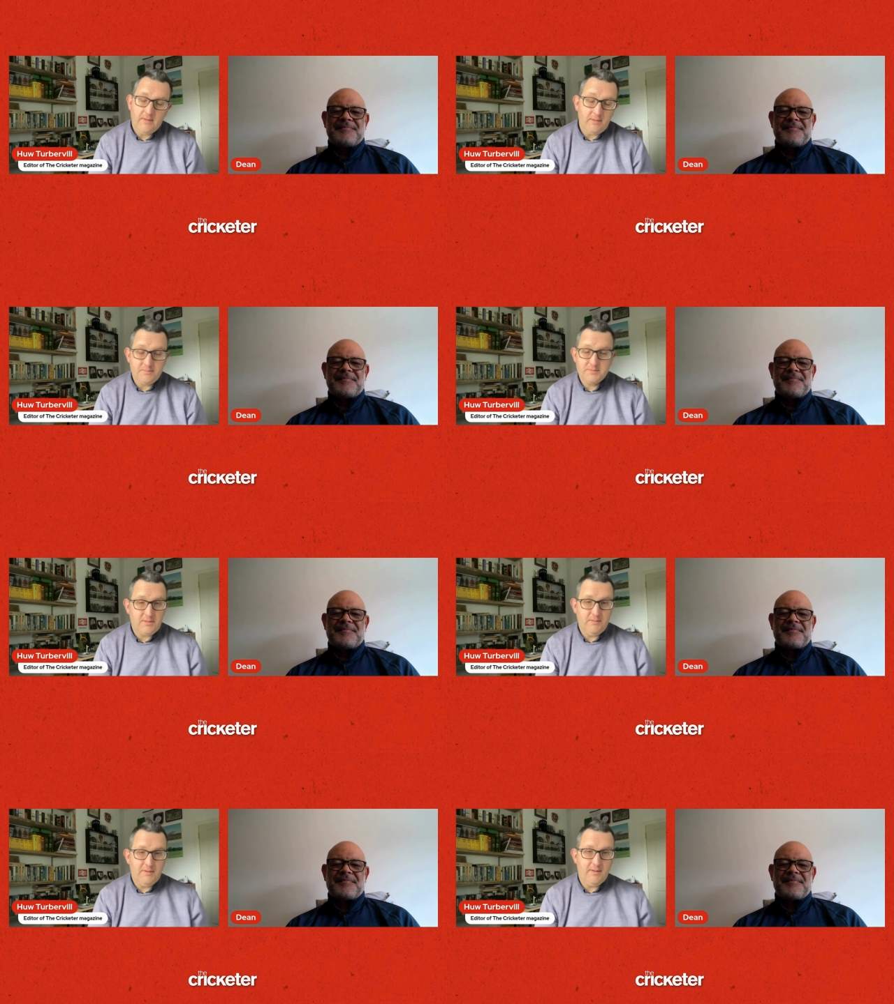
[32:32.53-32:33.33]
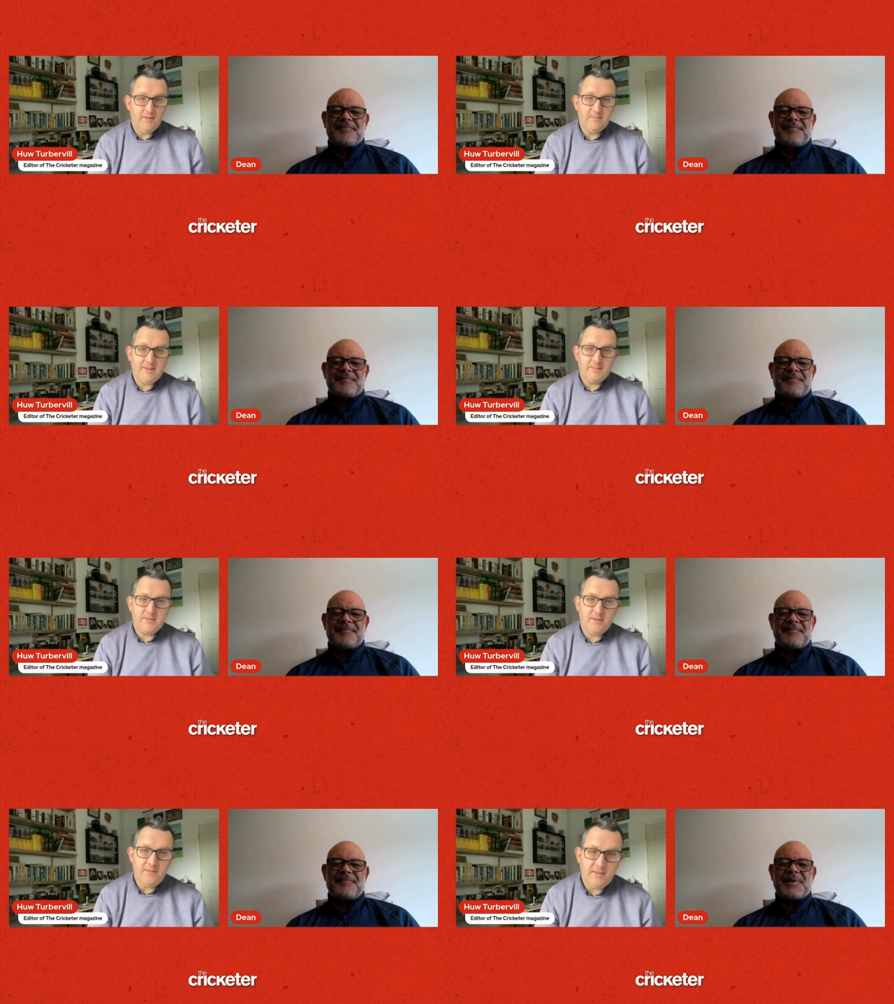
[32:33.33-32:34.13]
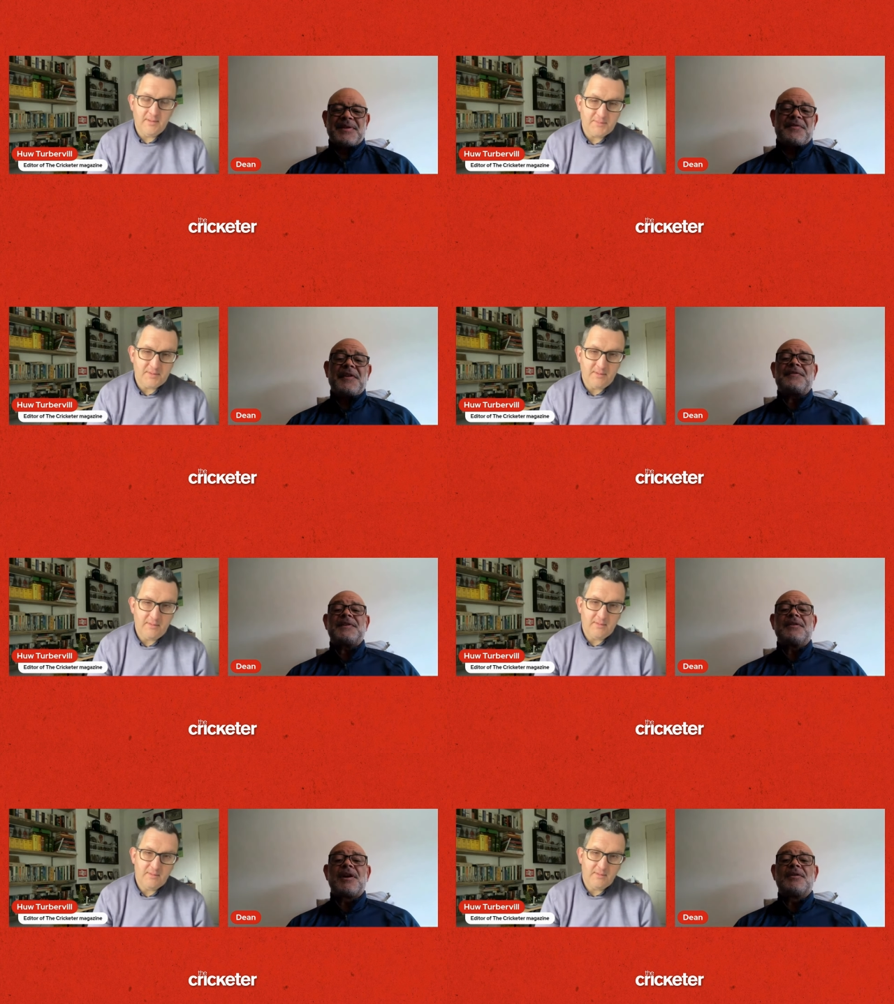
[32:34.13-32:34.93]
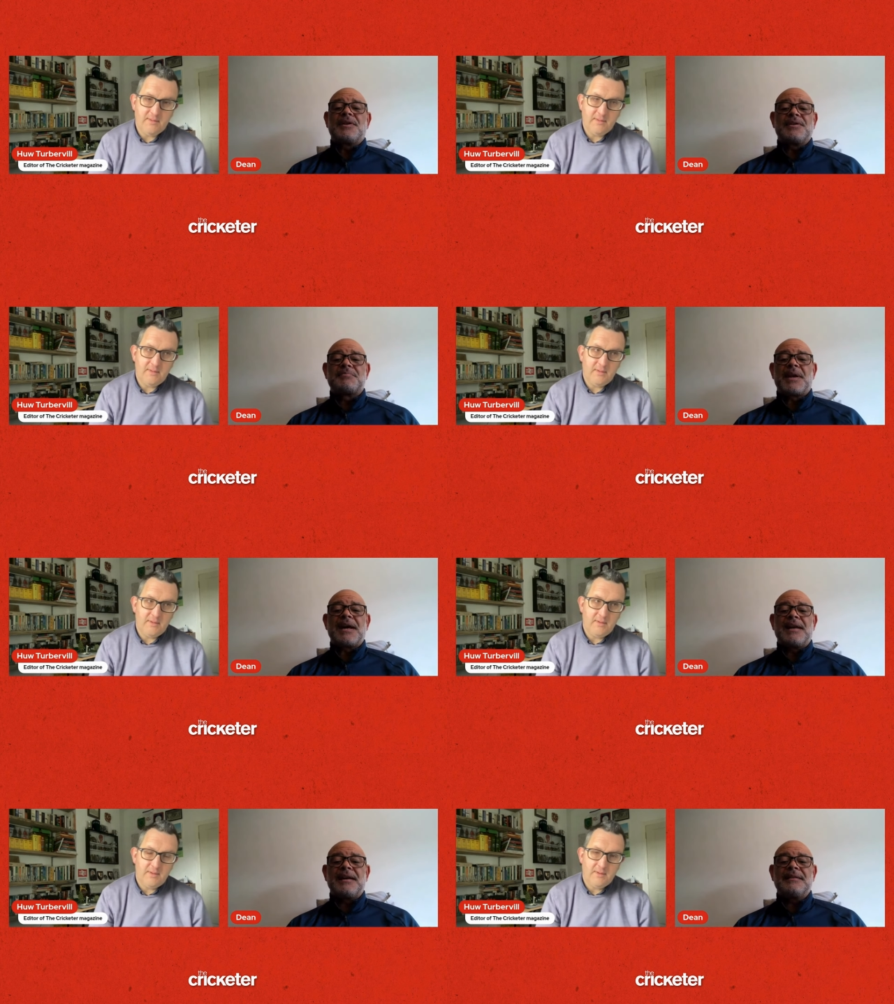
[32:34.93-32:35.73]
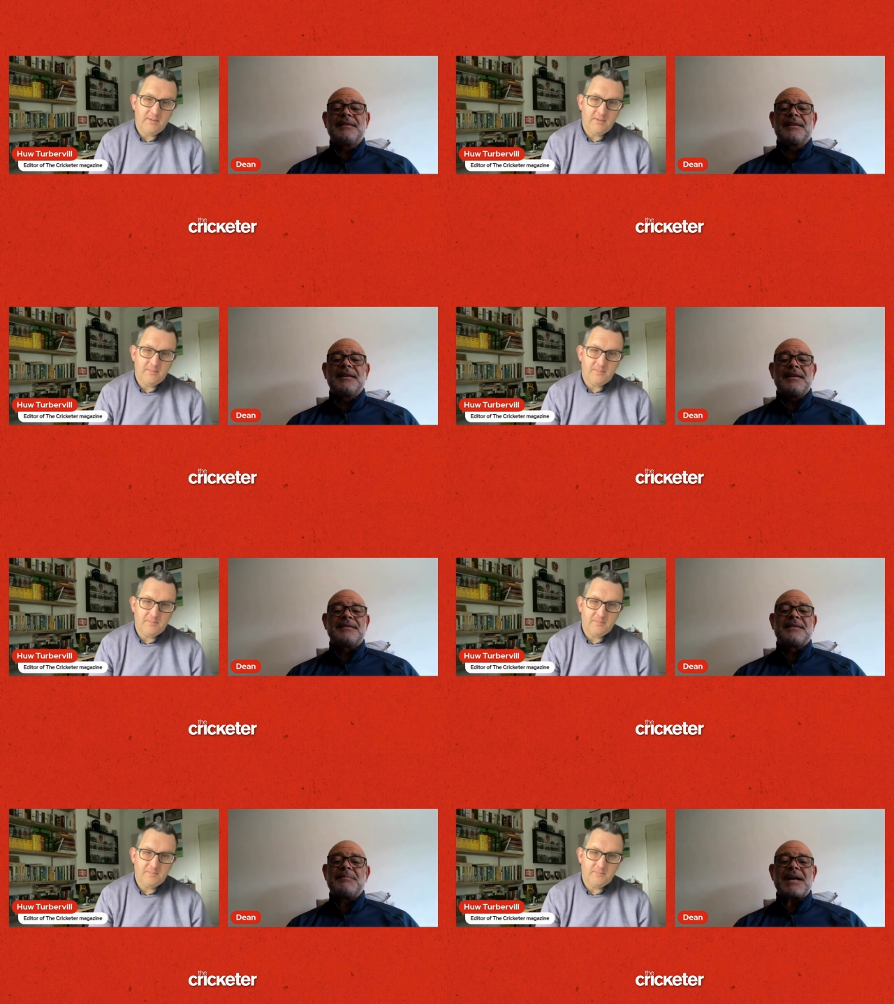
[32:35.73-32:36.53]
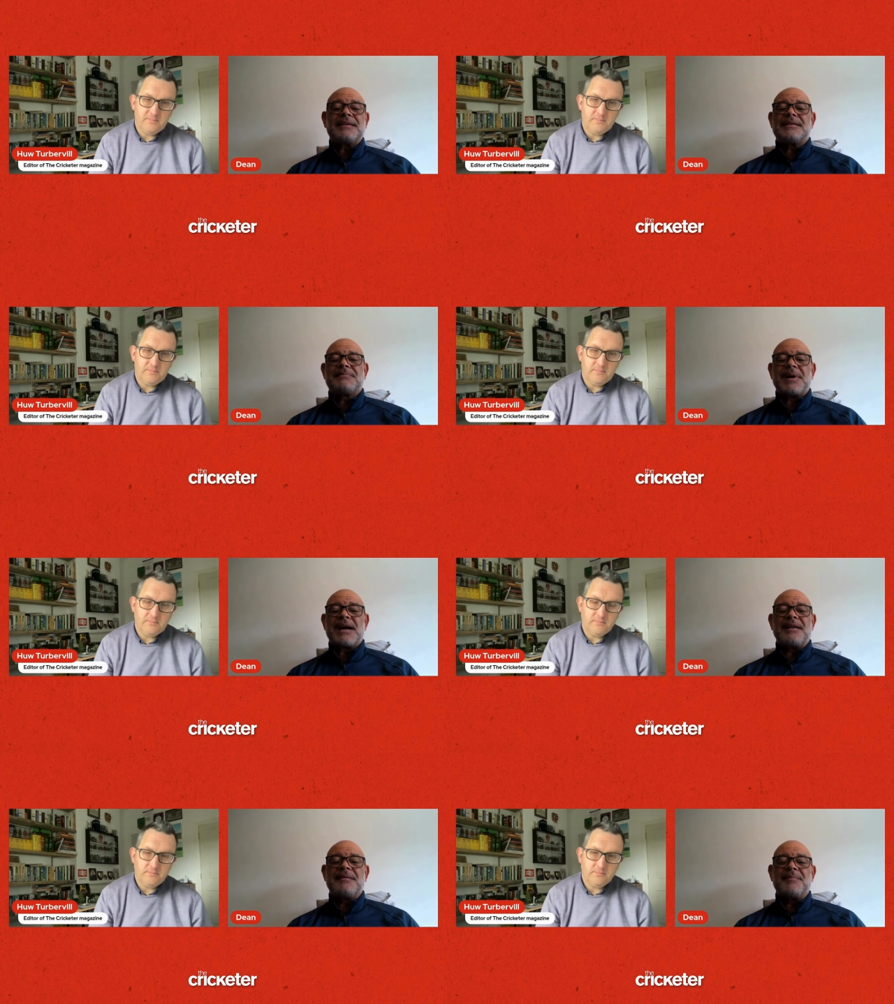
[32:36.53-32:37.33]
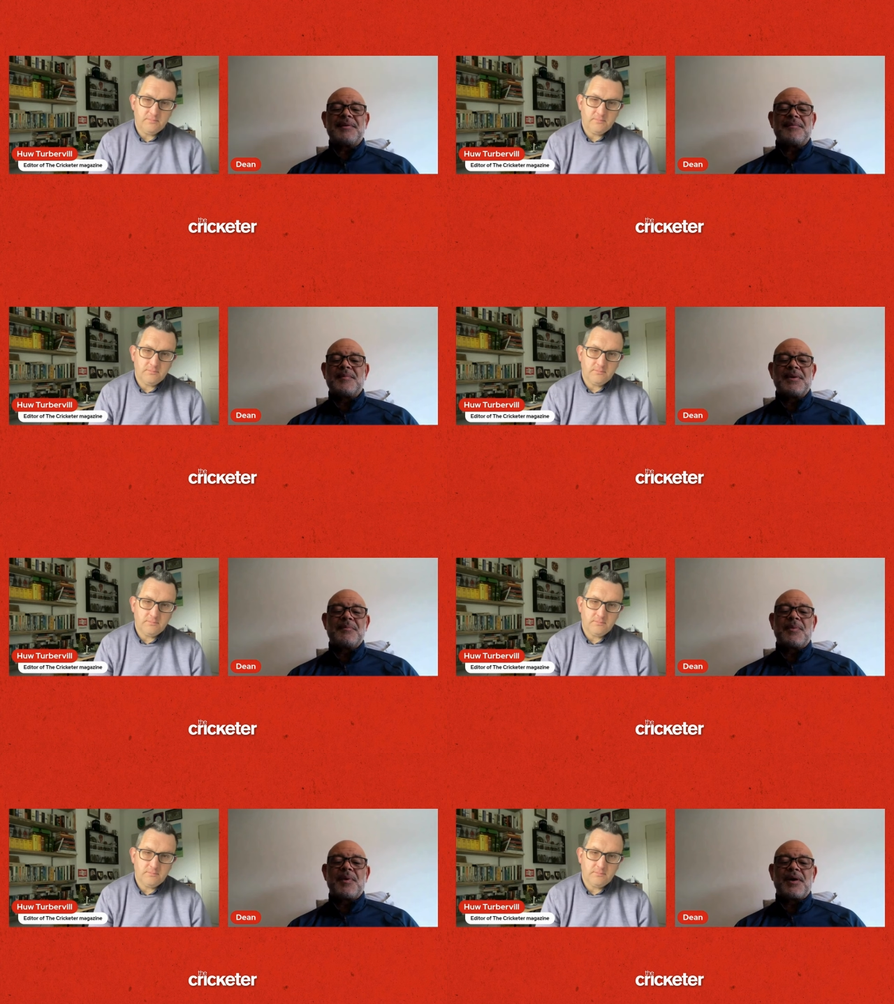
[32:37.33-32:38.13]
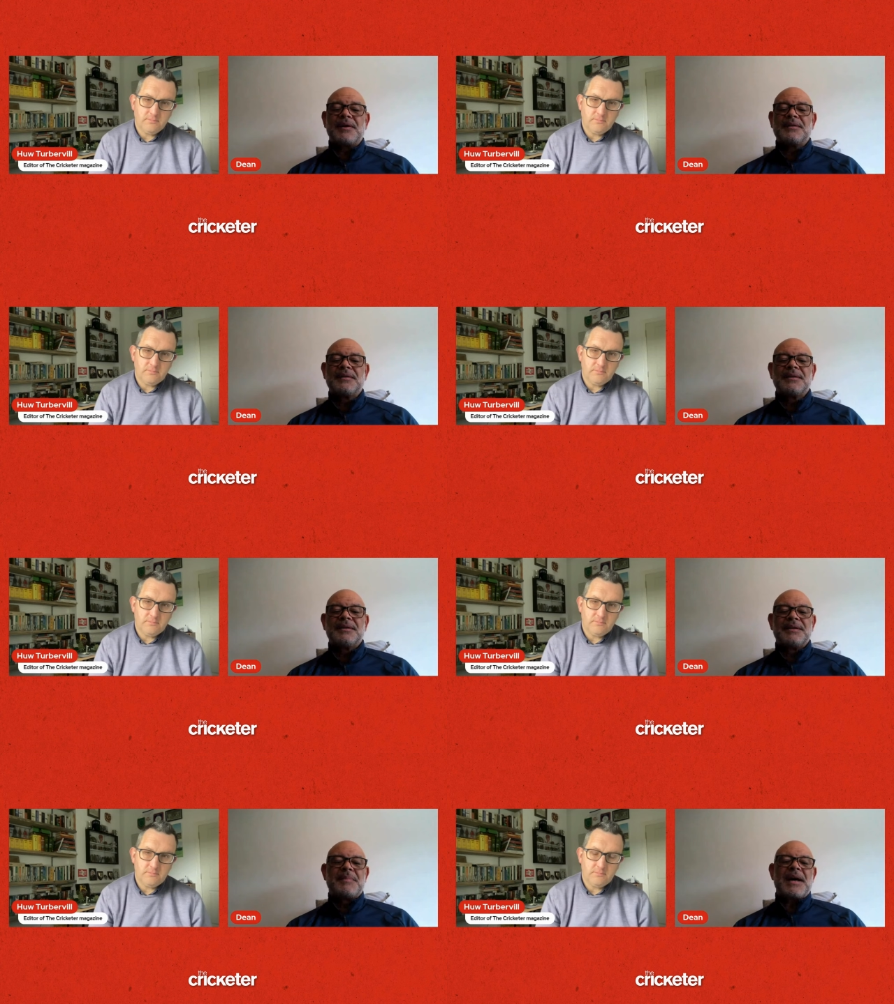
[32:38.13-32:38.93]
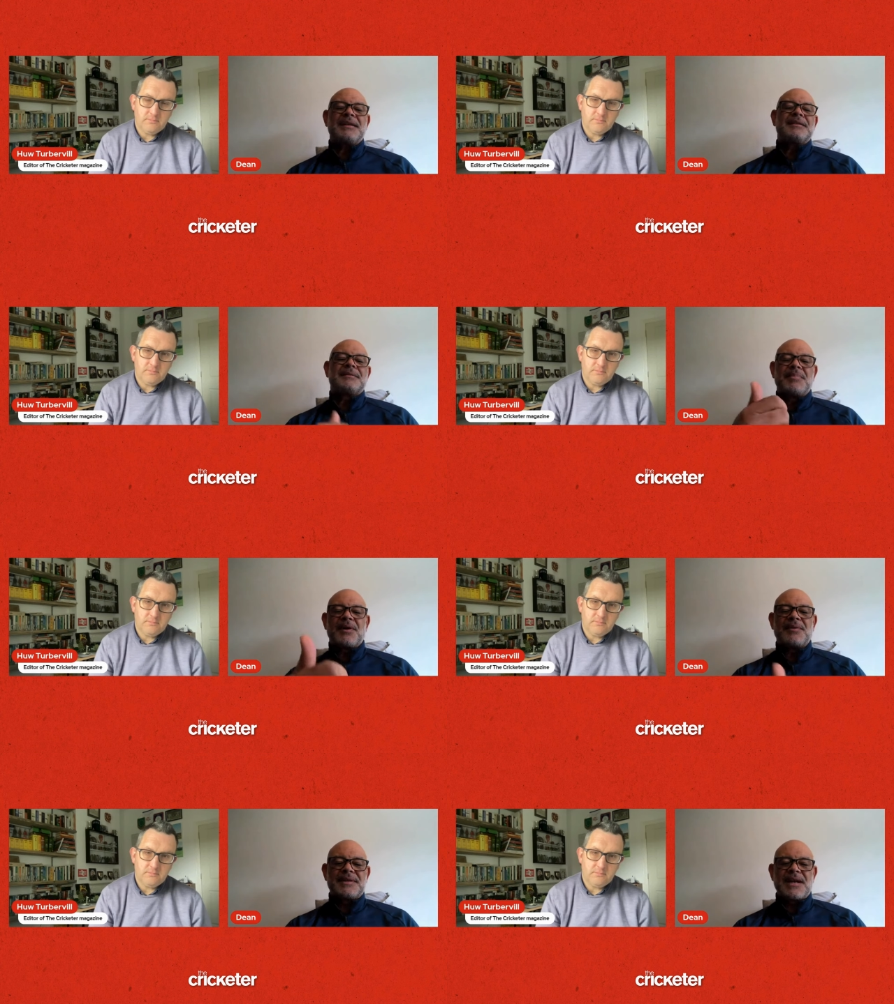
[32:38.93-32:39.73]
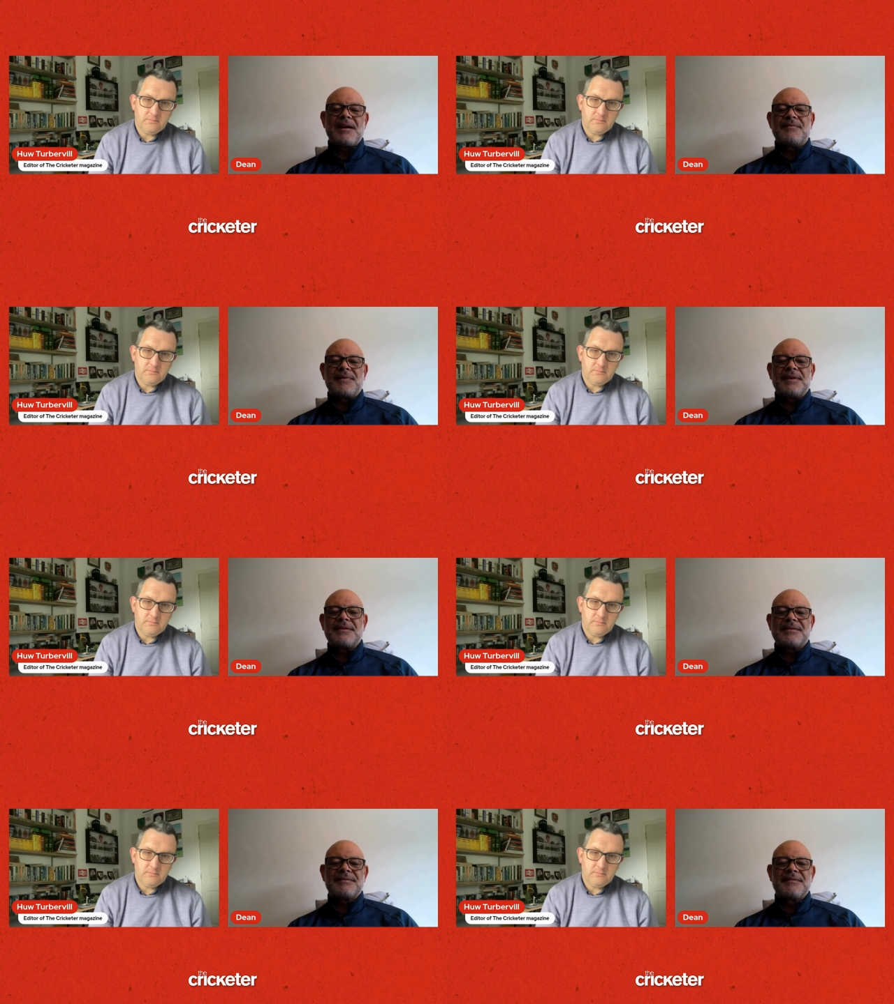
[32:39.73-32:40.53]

Speaker 1: absolutely. Yeah, absolutely. absolutely. Year
Speaker 2: old who's playing He's demanding to bat at number number one, demanding mm. to bowl his overs,